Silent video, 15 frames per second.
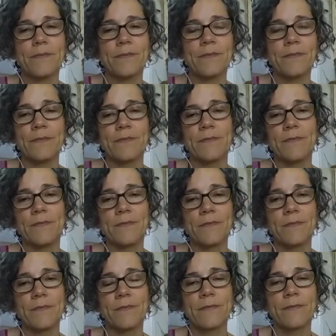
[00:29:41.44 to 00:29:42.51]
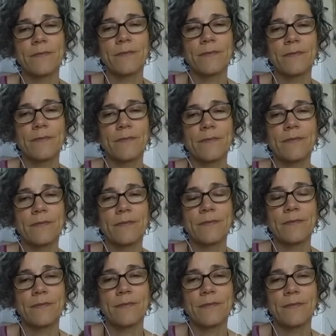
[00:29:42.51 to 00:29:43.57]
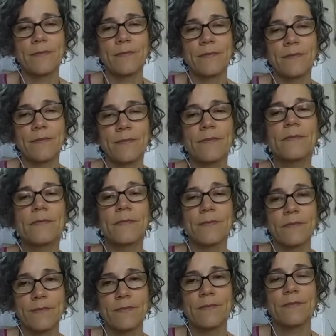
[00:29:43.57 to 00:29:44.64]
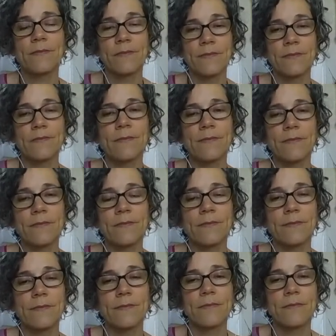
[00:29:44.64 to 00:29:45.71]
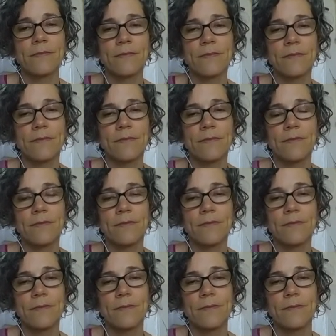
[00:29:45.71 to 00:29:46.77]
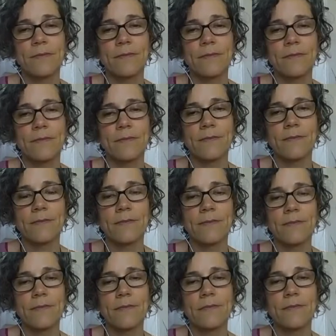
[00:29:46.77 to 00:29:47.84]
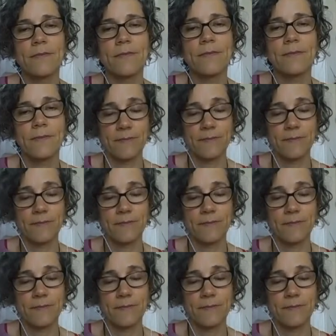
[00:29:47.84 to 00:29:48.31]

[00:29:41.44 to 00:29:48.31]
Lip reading: The person shown says nothing.